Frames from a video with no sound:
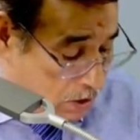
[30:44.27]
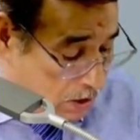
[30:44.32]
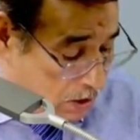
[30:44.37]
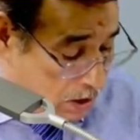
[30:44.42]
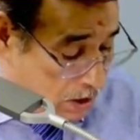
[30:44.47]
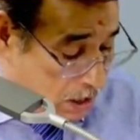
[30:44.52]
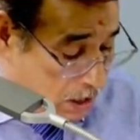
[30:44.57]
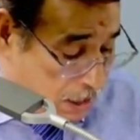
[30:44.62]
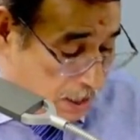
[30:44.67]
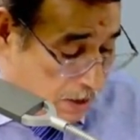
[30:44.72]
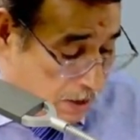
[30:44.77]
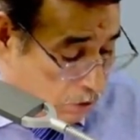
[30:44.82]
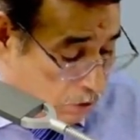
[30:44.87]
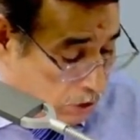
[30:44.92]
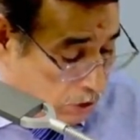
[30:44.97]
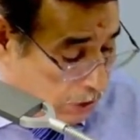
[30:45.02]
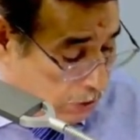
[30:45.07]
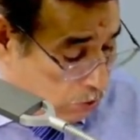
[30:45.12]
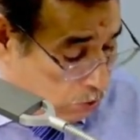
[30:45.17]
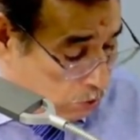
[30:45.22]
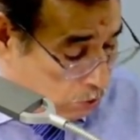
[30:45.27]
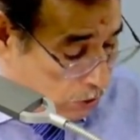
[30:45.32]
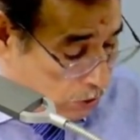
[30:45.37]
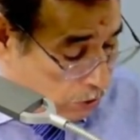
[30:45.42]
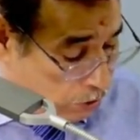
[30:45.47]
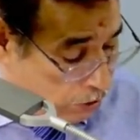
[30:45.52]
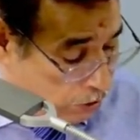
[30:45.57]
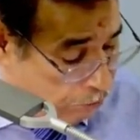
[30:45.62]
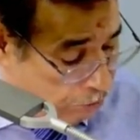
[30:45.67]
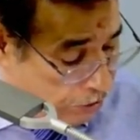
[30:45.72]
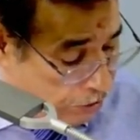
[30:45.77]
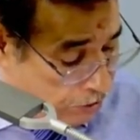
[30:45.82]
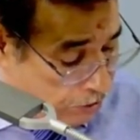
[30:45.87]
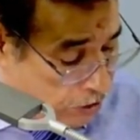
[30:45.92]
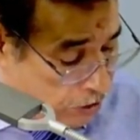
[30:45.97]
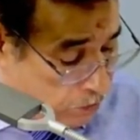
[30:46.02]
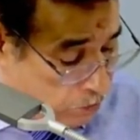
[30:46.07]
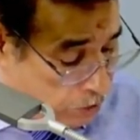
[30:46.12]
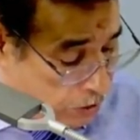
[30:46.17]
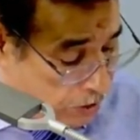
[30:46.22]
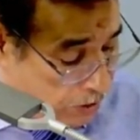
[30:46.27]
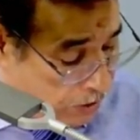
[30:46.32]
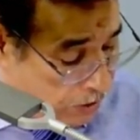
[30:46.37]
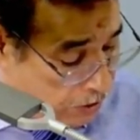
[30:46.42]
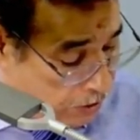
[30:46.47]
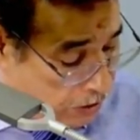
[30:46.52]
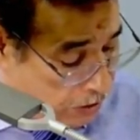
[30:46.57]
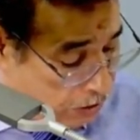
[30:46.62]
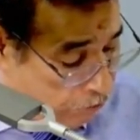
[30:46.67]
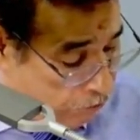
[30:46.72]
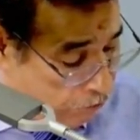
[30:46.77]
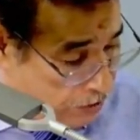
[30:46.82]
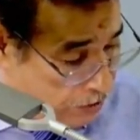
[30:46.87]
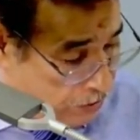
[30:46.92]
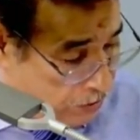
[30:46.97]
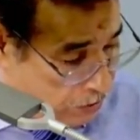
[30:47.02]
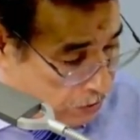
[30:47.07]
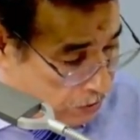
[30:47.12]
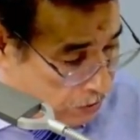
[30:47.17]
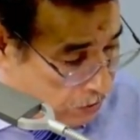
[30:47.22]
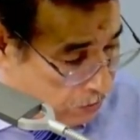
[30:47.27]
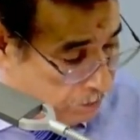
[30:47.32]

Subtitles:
I have already told you, in fact, this point, investor